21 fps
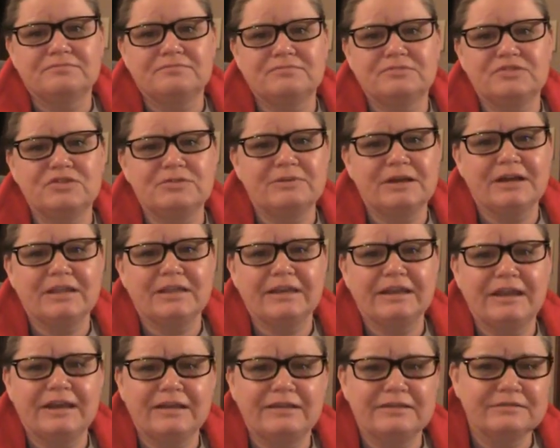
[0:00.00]
do my
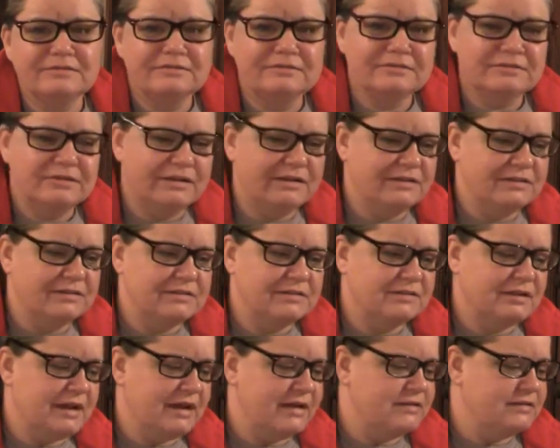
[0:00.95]
thing, and
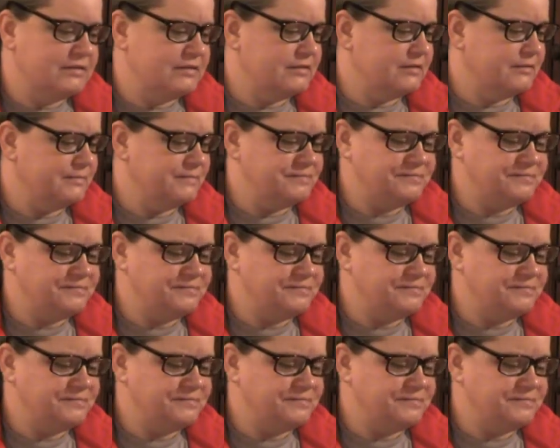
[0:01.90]
it's nice.